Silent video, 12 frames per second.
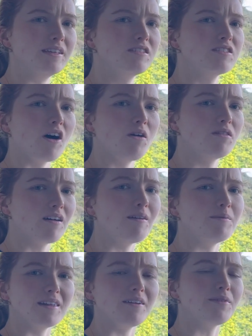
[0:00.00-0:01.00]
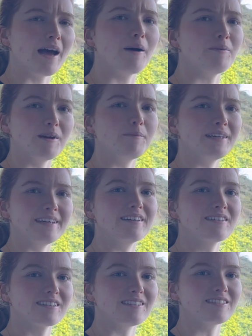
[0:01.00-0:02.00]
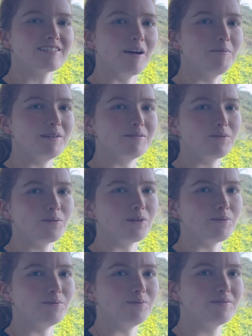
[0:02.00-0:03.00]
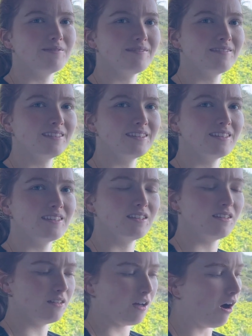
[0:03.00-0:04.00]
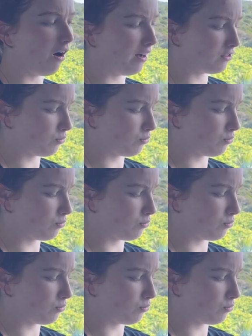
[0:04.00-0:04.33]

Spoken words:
So, I mean, I'm happy I'm here because, I mean, you're at the best place that you could be